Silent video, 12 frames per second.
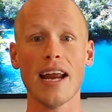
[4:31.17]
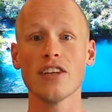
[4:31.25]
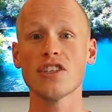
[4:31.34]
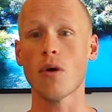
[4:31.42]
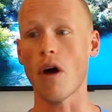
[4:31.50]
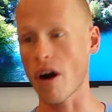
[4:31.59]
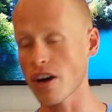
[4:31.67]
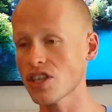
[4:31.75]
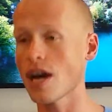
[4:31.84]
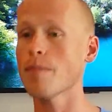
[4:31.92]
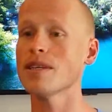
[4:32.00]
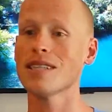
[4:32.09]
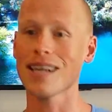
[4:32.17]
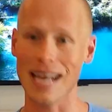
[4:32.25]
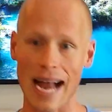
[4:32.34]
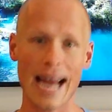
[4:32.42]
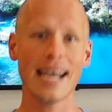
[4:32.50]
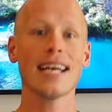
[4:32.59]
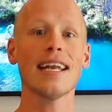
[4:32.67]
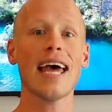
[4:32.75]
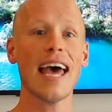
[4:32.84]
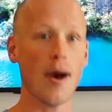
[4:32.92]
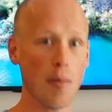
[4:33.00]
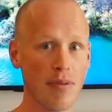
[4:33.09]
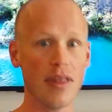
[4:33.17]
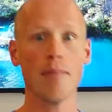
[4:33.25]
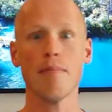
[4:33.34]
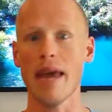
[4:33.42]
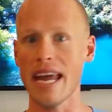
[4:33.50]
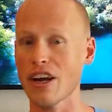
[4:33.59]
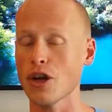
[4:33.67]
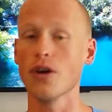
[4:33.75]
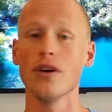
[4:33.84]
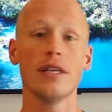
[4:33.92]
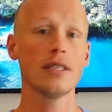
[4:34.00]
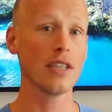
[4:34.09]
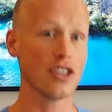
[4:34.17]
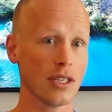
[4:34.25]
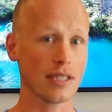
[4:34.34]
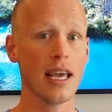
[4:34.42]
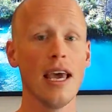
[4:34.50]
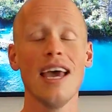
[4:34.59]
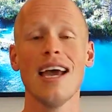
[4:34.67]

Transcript: And so our job is to guide and to help them make good decisions.